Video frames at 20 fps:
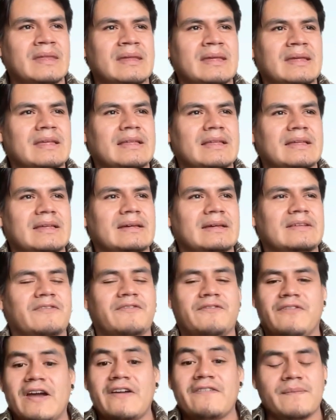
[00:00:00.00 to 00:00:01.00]

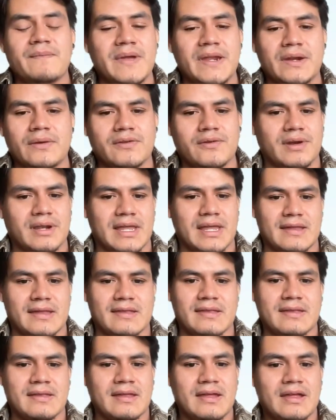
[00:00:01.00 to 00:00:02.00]
5 minutes or
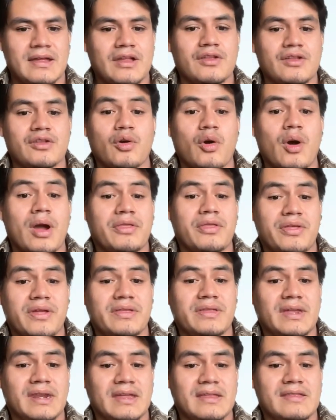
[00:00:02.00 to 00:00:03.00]
less. So I think
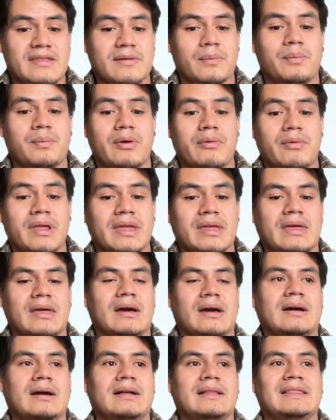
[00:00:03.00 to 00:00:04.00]
that it's a very
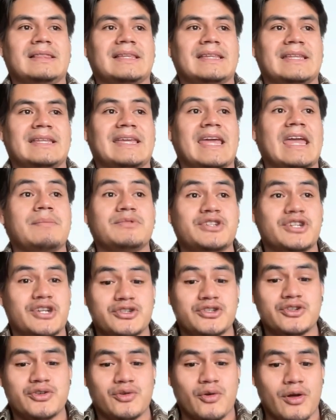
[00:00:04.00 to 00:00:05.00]
game
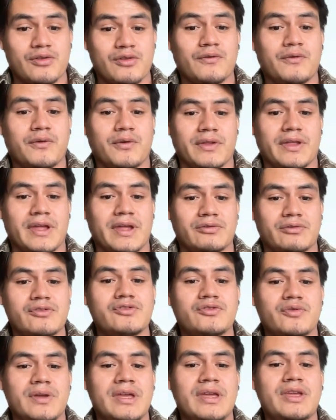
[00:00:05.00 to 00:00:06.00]
changer also for the industry.